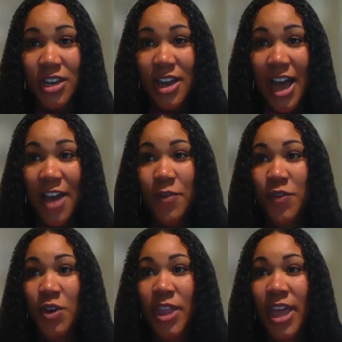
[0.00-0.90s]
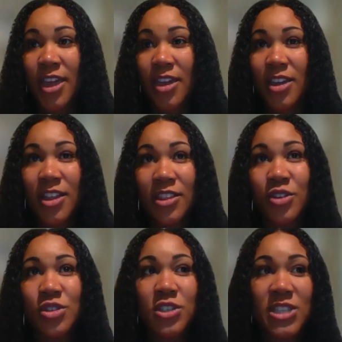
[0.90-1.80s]
I feel like
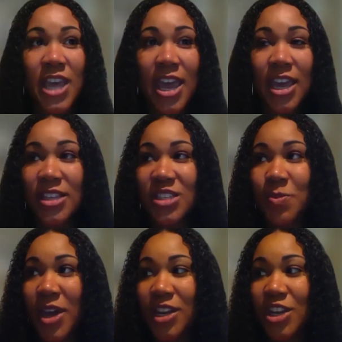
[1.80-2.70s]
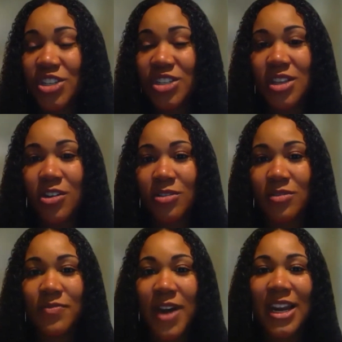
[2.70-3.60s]
there's a saying in Spanish, it's called
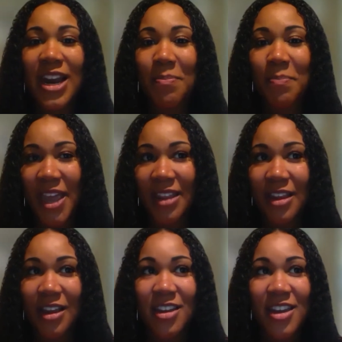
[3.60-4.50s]
vale la pena.